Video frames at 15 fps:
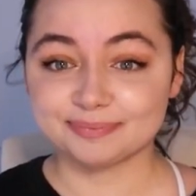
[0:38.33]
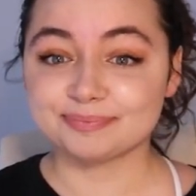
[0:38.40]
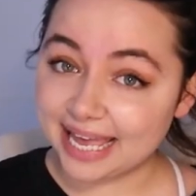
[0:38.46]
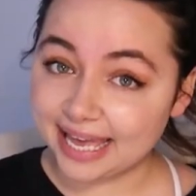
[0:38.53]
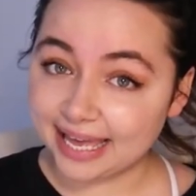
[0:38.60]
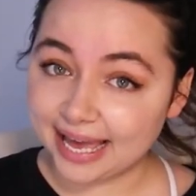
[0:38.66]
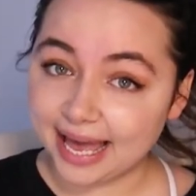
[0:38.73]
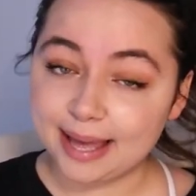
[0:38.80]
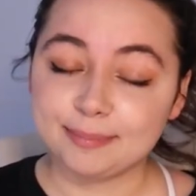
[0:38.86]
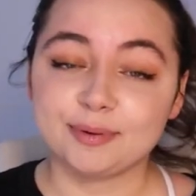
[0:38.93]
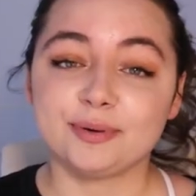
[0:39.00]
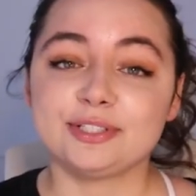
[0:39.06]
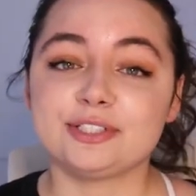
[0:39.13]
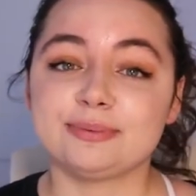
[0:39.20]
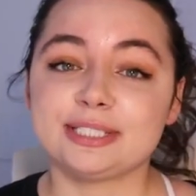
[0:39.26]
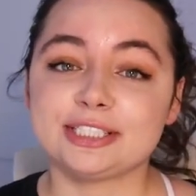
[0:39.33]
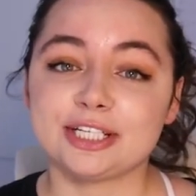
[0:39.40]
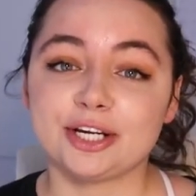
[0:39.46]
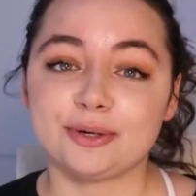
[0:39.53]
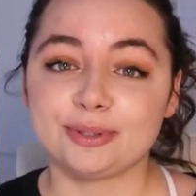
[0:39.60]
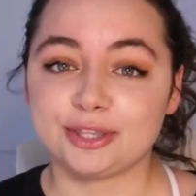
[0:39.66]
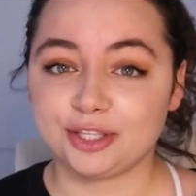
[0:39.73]
Today, I'm going to be
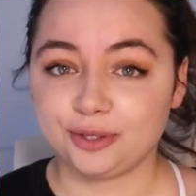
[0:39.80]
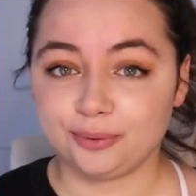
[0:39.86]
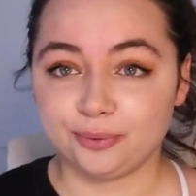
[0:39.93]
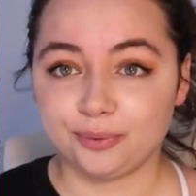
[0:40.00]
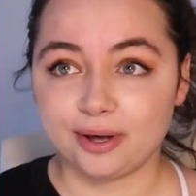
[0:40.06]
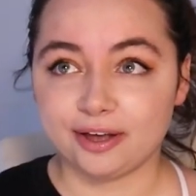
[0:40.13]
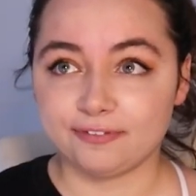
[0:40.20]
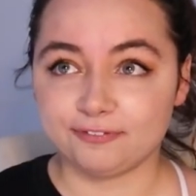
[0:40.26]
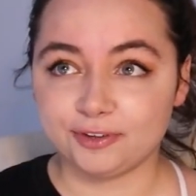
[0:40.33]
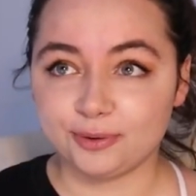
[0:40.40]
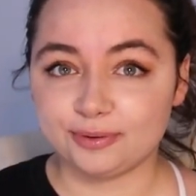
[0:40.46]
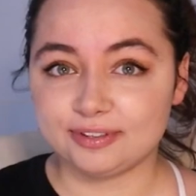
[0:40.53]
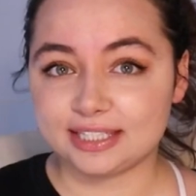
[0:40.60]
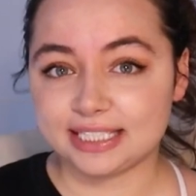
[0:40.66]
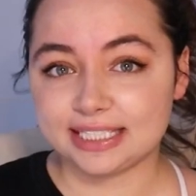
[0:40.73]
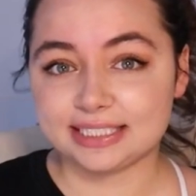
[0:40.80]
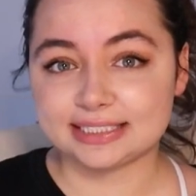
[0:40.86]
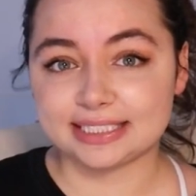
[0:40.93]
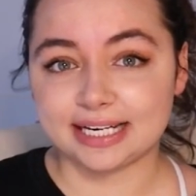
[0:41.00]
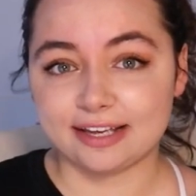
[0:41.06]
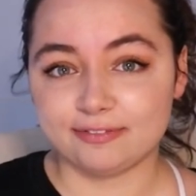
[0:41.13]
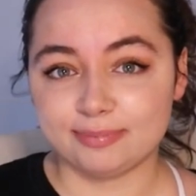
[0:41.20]
sharing with you a few of the
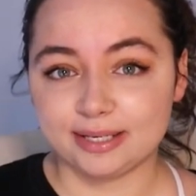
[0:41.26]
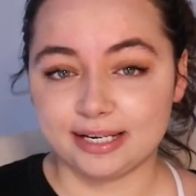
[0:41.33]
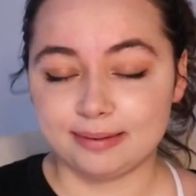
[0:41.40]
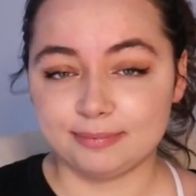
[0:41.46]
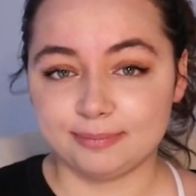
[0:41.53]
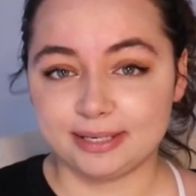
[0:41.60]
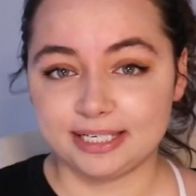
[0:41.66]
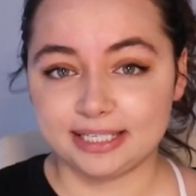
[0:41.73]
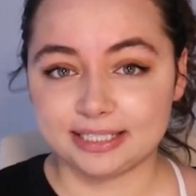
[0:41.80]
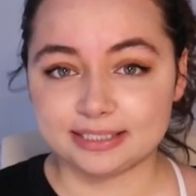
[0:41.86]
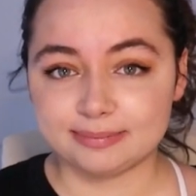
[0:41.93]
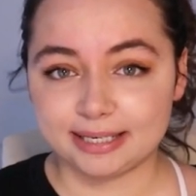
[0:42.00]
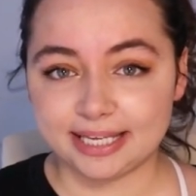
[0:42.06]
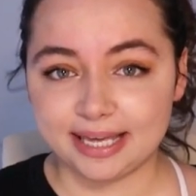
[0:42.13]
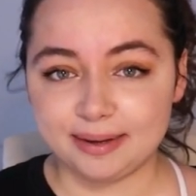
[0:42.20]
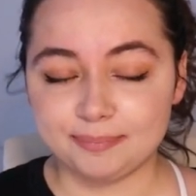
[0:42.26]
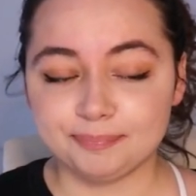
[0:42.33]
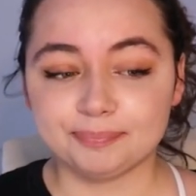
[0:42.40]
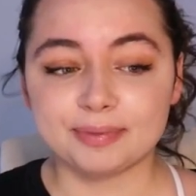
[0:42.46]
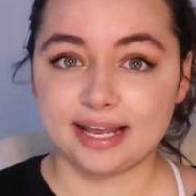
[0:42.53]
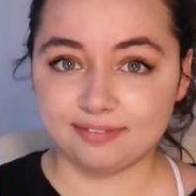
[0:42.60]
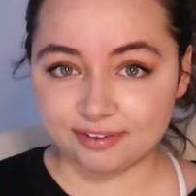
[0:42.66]
things that I've been implementing into my
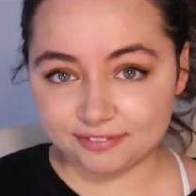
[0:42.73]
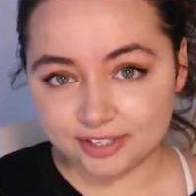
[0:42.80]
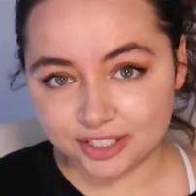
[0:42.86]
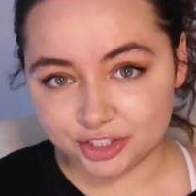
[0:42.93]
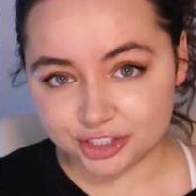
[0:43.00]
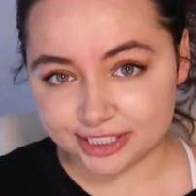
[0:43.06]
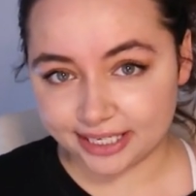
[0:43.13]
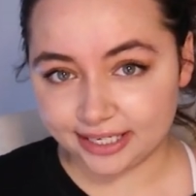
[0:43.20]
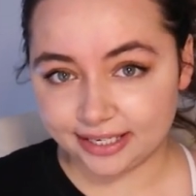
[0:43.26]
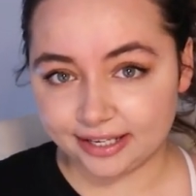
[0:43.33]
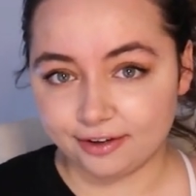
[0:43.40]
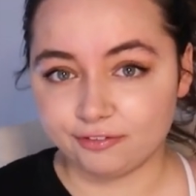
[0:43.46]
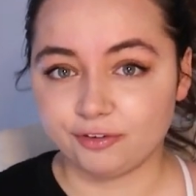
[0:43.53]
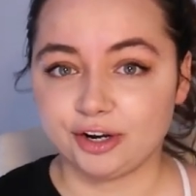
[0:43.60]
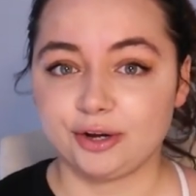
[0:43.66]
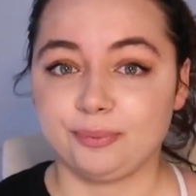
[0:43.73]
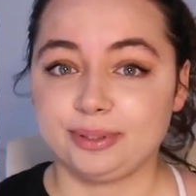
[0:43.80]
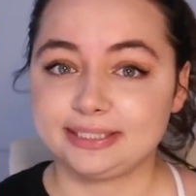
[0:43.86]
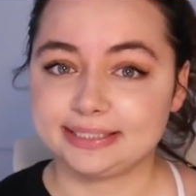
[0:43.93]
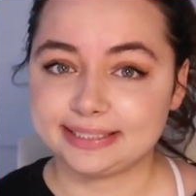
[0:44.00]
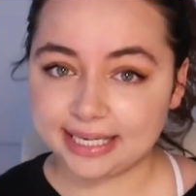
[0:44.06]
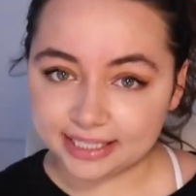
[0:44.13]
game. I kind of have an understanding of where I
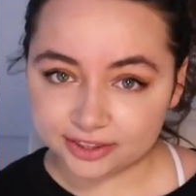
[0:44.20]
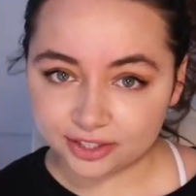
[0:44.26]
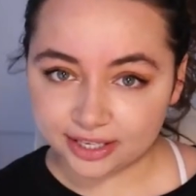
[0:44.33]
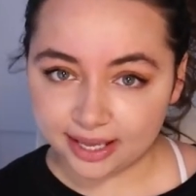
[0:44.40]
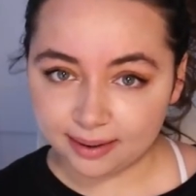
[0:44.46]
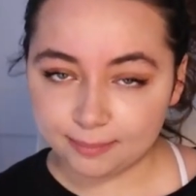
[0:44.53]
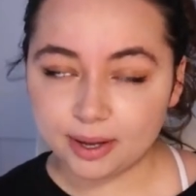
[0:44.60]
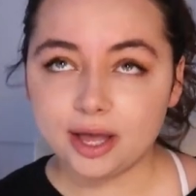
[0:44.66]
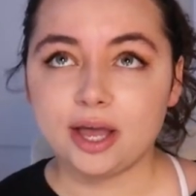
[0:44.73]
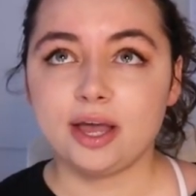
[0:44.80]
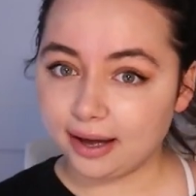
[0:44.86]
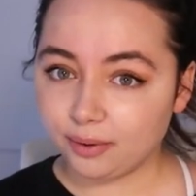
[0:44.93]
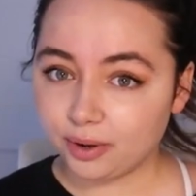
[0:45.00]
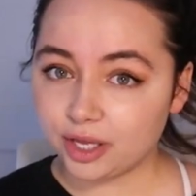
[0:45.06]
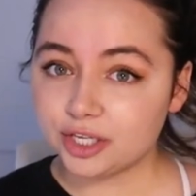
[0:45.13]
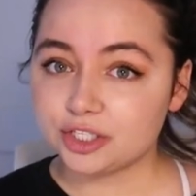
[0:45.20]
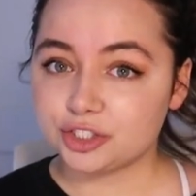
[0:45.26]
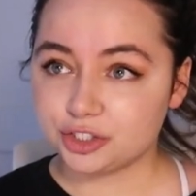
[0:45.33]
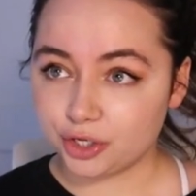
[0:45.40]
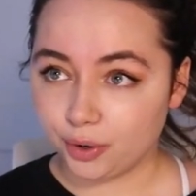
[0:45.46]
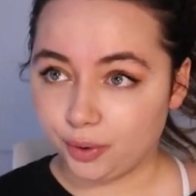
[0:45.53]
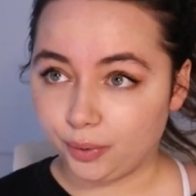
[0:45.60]
want to take the game now,
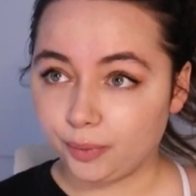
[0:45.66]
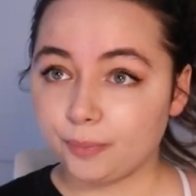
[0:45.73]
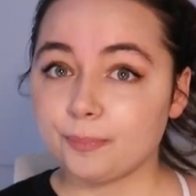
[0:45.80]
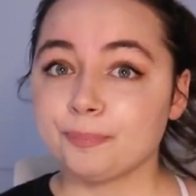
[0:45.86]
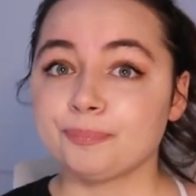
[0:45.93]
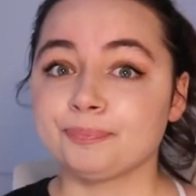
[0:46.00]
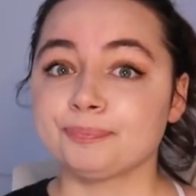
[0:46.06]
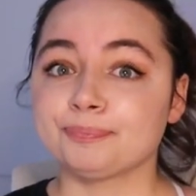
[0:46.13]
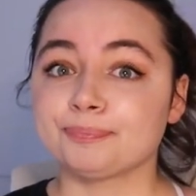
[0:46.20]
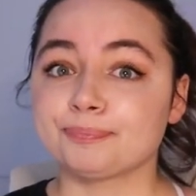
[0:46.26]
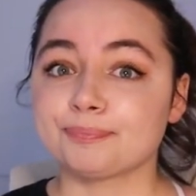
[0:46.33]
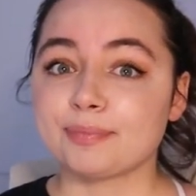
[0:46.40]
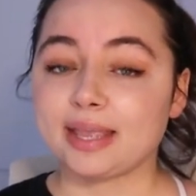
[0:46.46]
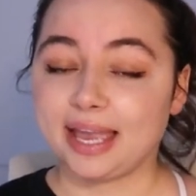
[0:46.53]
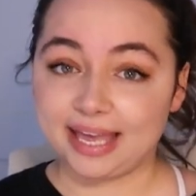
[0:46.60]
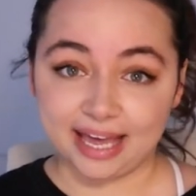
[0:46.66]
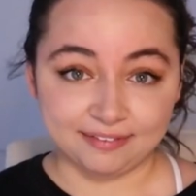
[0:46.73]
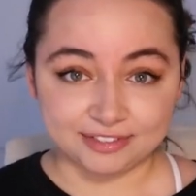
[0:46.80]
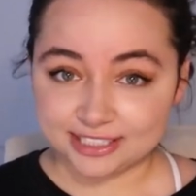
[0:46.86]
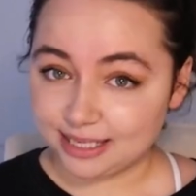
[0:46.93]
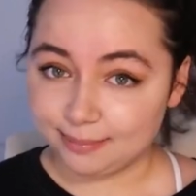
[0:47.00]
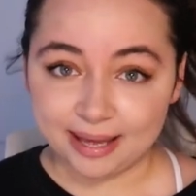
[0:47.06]
so
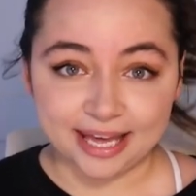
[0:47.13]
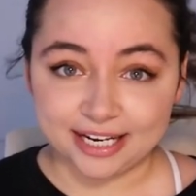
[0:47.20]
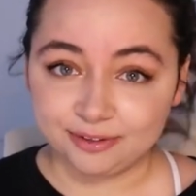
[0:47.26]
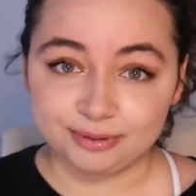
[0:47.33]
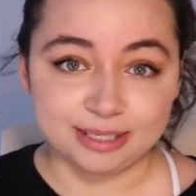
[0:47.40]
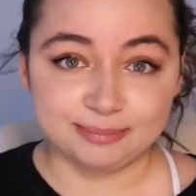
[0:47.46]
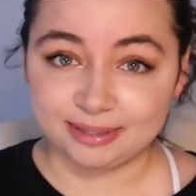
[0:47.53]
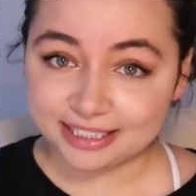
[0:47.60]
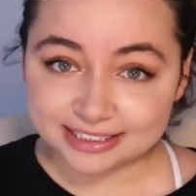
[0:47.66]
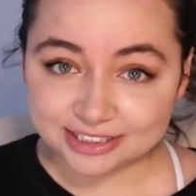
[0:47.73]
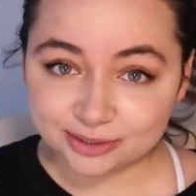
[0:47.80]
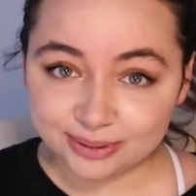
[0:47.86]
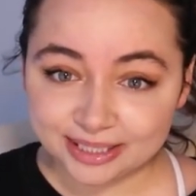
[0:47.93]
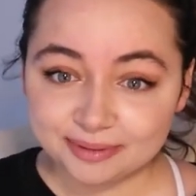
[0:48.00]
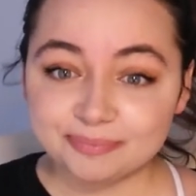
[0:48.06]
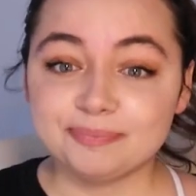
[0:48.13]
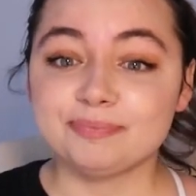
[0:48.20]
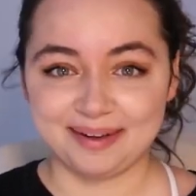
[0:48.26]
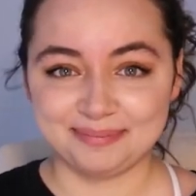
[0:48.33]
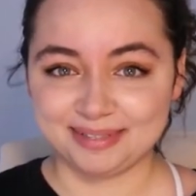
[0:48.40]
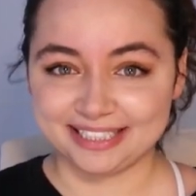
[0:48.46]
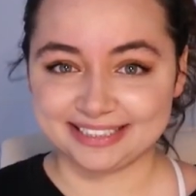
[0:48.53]
have to stop adding random things to it,
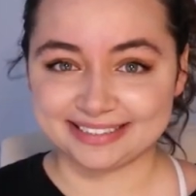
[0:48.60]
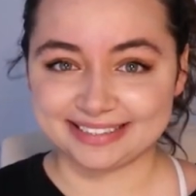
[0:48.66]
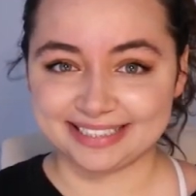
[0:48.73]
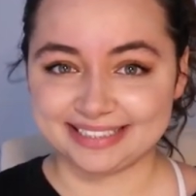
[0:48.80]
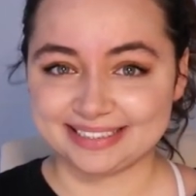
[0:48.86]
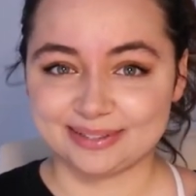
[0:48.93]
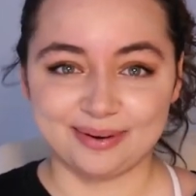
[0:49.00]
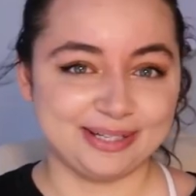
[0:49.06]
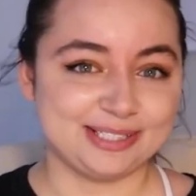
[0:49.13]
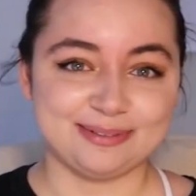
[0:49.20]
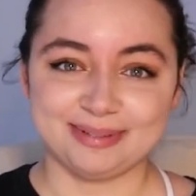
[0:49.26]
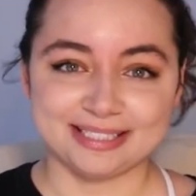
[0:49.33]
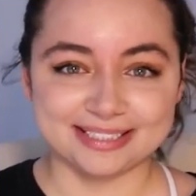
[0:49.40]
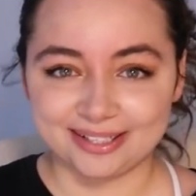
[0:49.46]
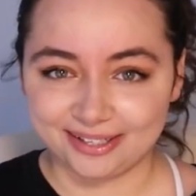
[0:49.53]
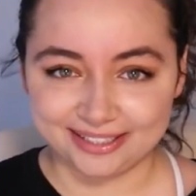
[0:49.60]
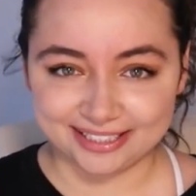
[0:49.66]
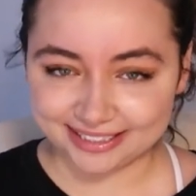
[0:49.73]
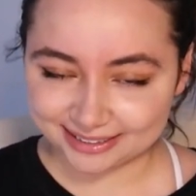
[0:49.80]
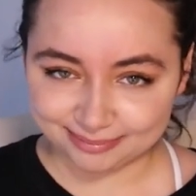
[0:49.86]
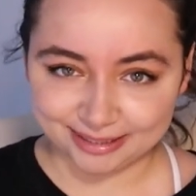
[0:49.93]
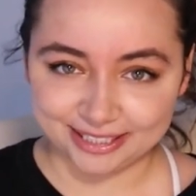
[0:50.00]
that means it's going to be a
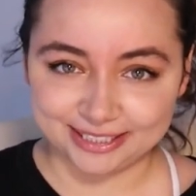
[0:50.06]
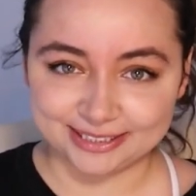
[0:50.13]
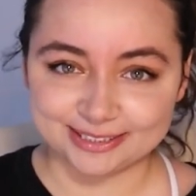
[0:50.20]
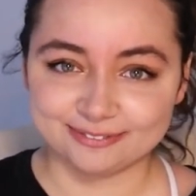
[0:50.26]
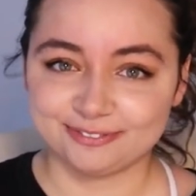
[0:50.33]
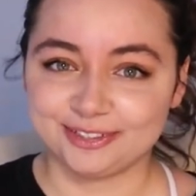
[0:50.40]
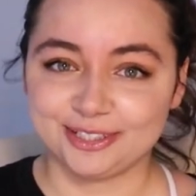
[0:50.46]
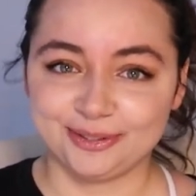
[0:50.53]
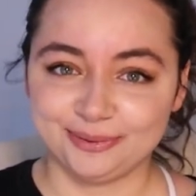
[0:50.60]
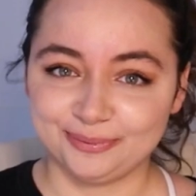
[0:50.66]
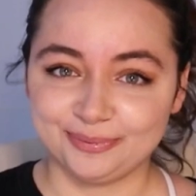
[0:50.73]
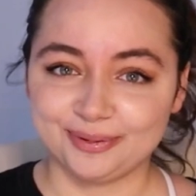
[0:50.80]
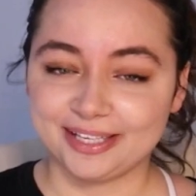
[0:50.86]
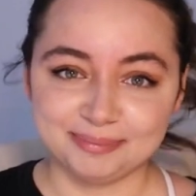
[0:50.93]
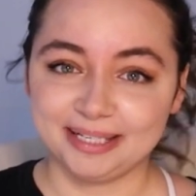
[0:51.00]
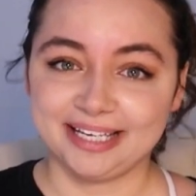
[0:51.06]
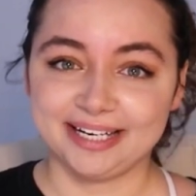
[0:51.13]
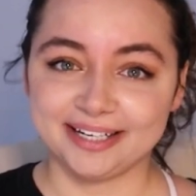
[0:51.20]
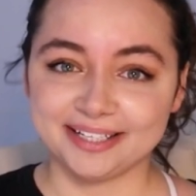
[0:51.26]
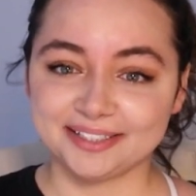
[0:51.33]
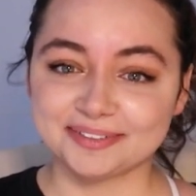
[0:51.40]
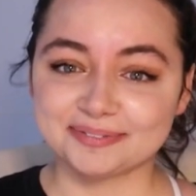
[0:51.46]
solid experience for you, the player.